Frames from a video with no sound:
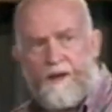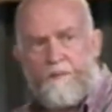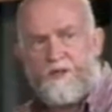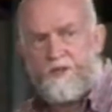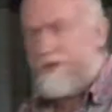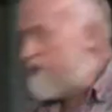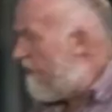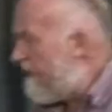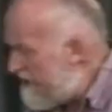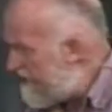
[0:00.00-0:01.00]
Moses, are you talking
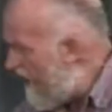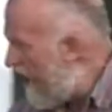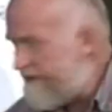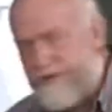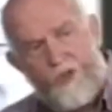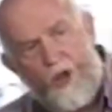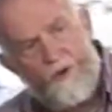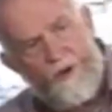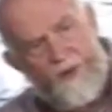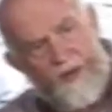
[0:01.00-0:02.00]
about this God of stone
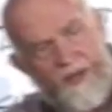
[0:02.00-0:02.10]
over here?